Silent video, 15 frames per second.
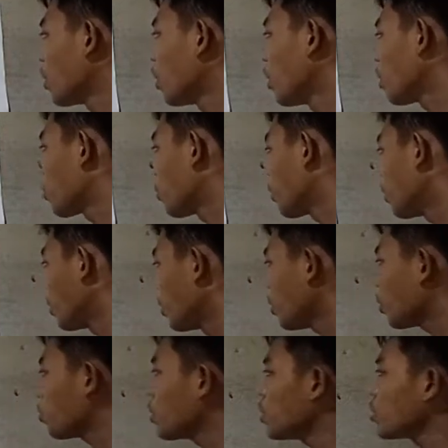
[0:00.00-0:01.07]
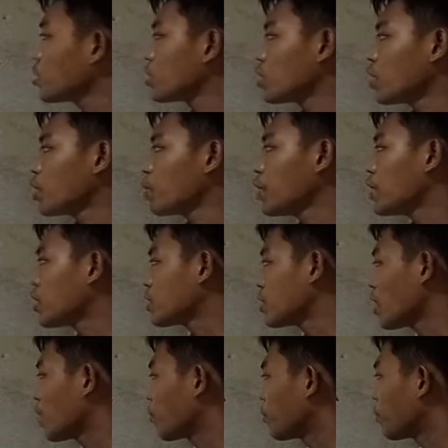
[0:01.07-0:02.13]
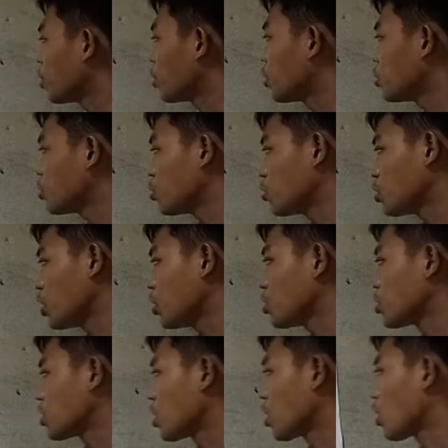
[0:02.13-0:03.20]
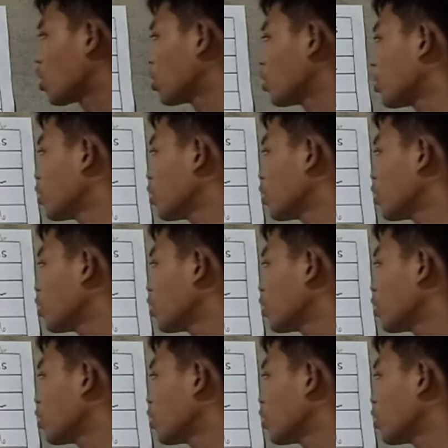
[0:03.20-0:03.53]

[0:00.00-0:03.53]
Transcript: it, it will still be the same. There's no changes at all.